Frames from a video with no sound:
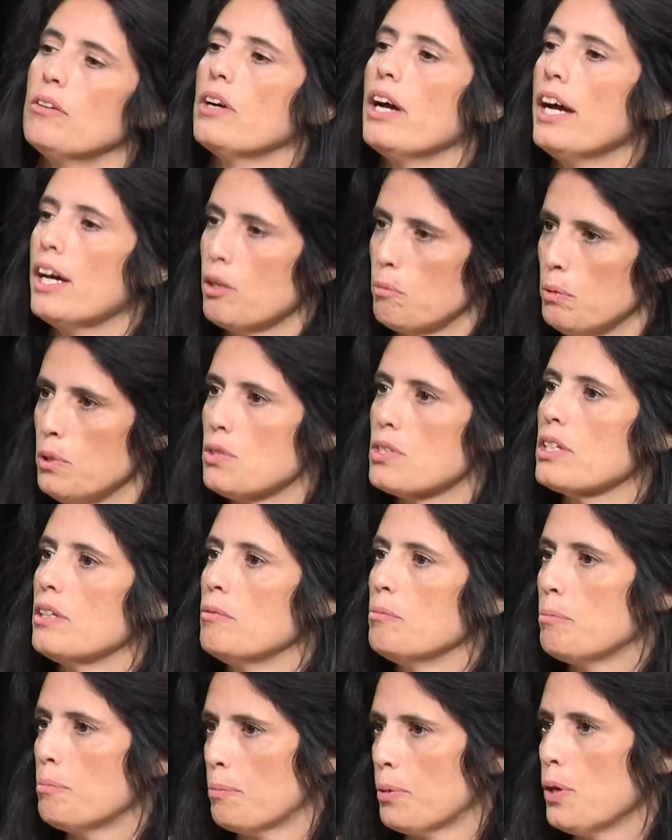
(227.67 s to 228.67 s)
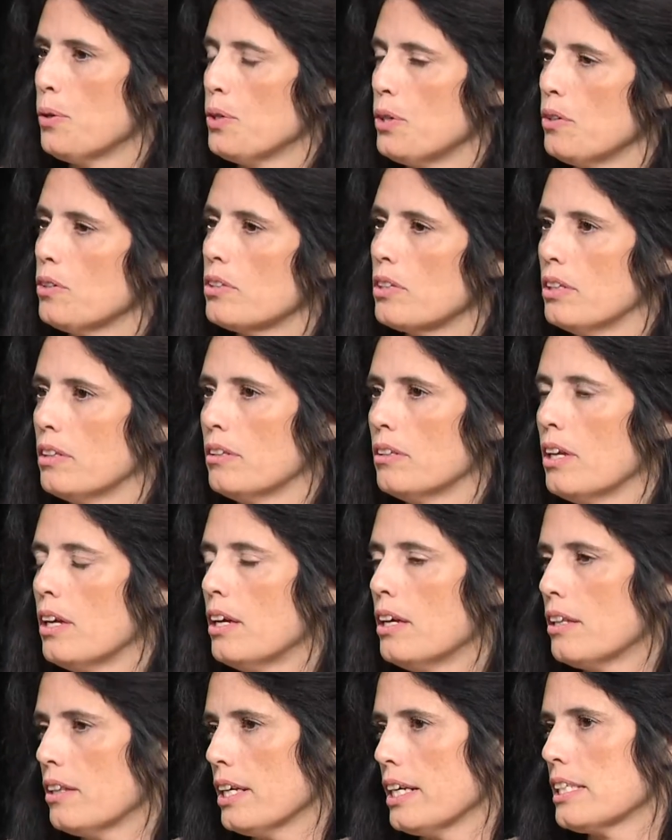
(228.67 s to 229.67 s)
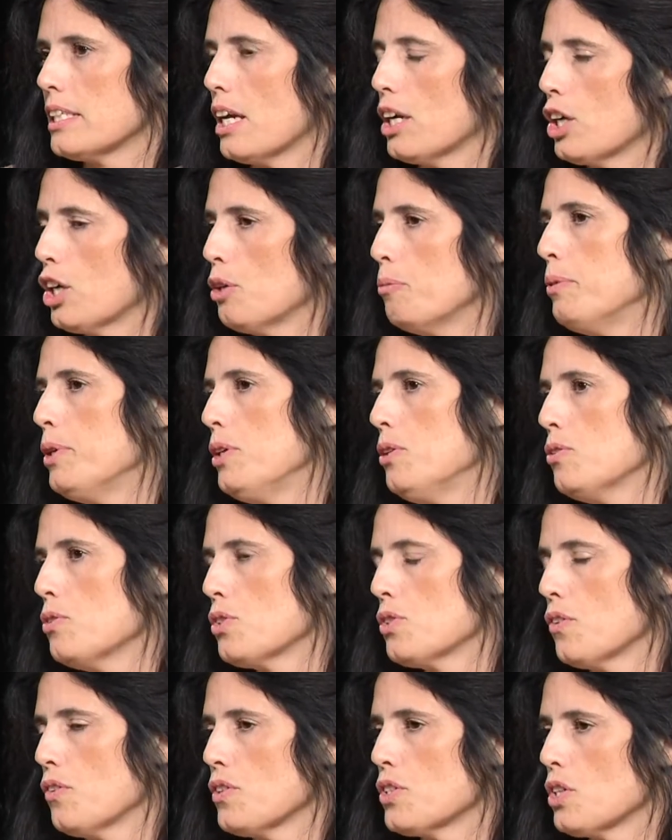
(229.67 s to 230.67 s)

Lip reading: edibles and produce and things that could be useful.